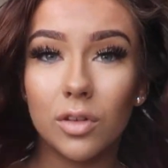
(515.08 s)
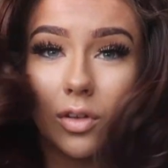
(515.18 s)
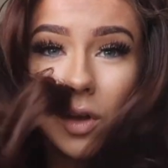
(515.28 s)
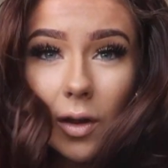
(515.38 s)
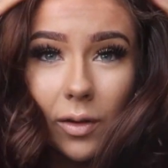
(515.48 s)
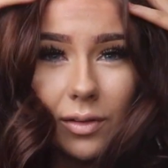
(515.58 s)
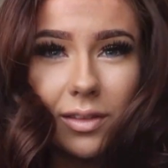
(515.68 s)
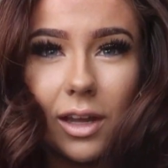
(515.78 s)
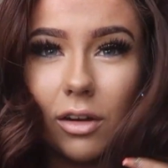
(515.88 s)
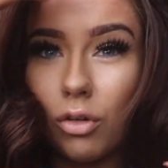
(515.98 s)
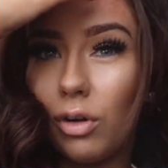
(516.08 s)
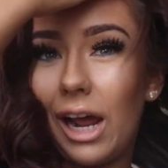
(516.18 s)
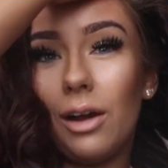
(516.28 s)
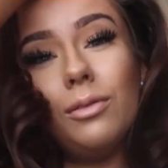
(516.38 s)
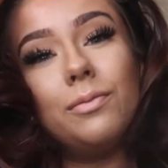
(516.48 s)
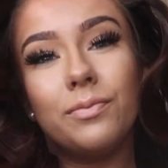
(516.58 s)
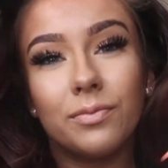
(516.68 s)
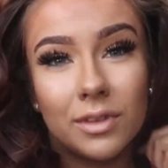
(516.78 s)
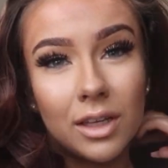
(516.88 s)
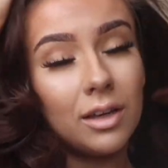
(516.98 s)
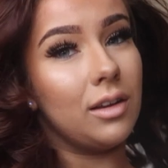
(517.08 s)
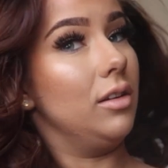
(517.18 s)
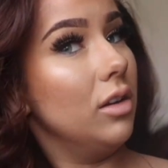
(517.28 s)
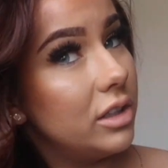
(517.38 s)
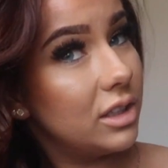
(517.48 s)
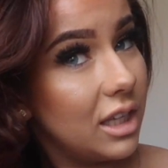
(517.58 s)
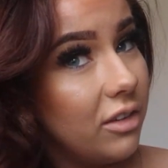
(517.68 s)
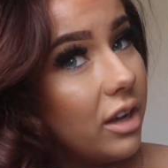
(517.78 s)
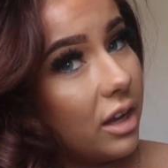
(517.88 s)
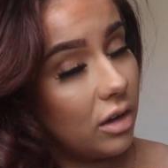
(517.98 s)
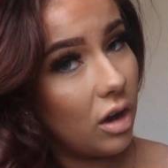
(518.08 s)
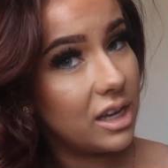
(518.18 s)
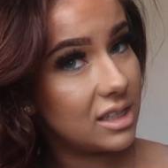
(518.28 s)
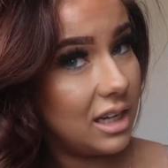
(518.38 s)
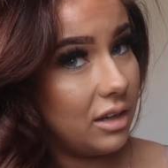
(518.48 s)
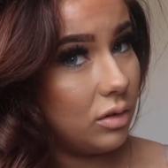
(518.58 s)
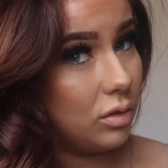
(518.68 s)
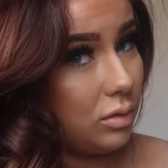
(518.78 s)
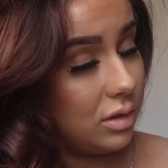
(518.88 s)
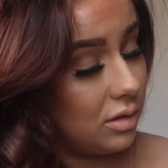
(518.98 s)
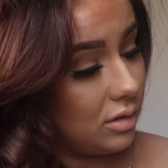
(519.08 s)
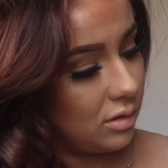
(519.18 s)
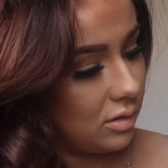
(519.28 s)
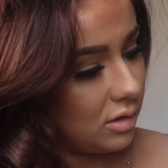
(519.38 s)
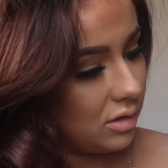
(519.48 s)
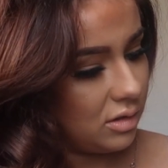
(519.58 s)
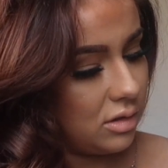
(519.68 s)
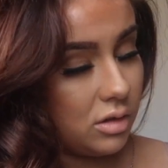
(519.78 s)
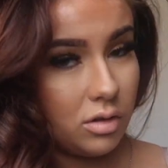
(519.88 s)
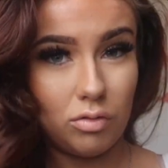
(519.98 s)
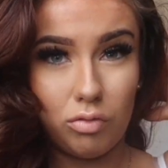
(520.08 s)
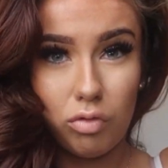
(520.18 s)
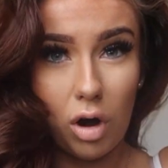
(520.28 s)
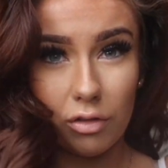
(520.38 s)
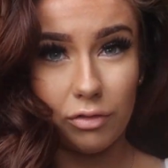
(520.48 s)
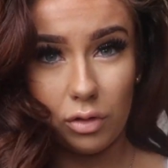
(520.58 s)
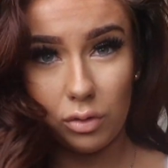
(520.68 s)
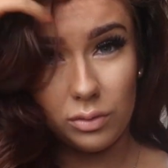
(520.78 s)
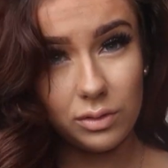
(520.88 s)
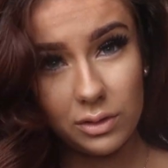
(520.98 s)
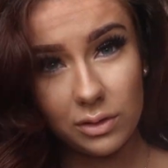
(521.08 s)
So they are all out. I might just give it a nice little ruffle.